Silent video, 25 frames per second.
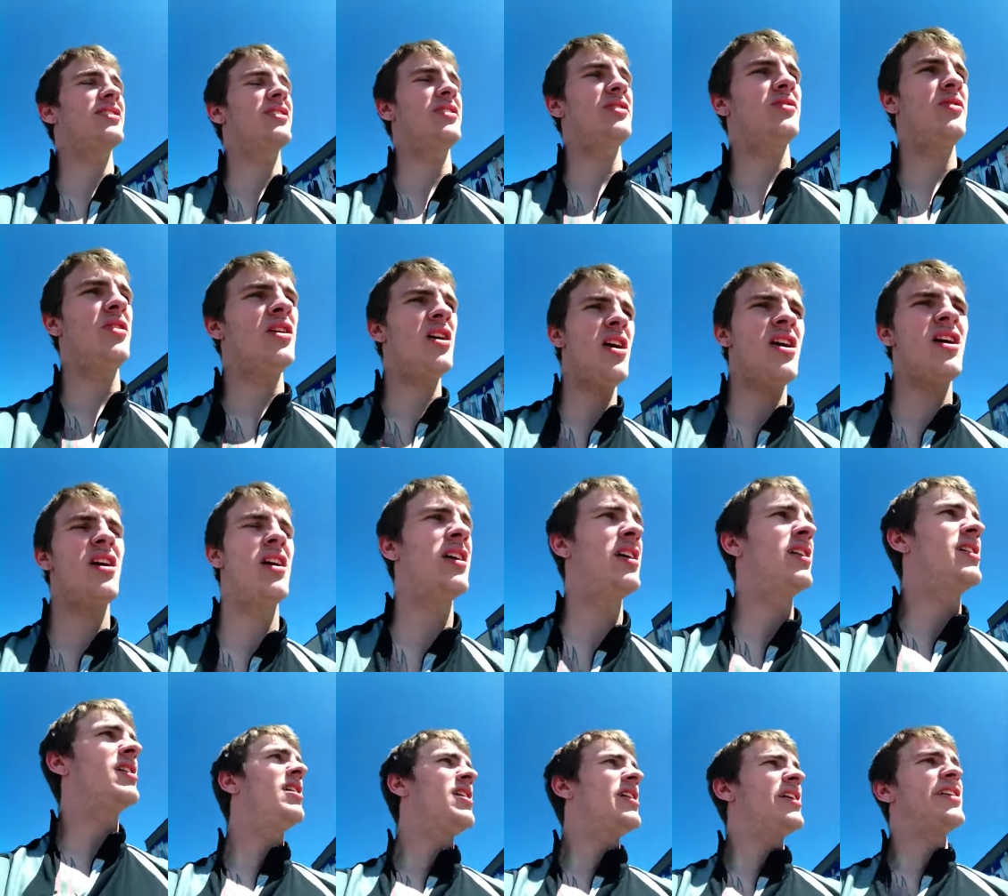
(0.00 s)
to you,
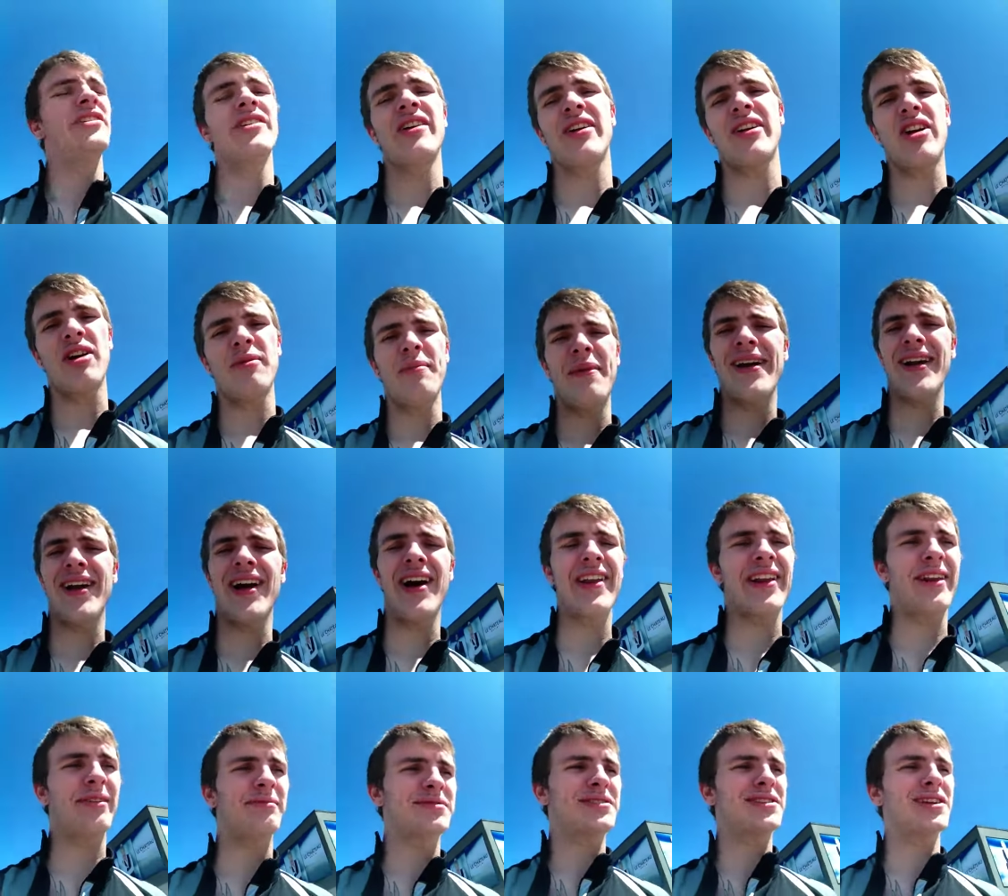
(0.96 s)
you're like, oh my
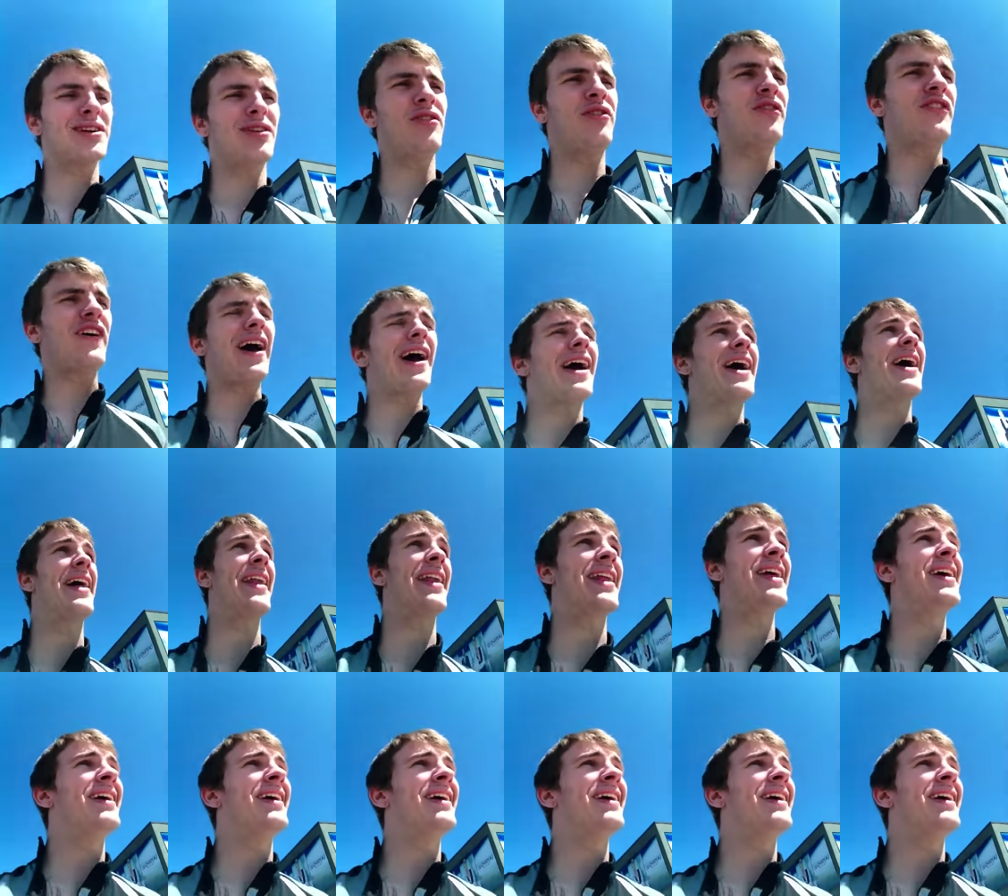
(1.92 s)
god, I'm so fat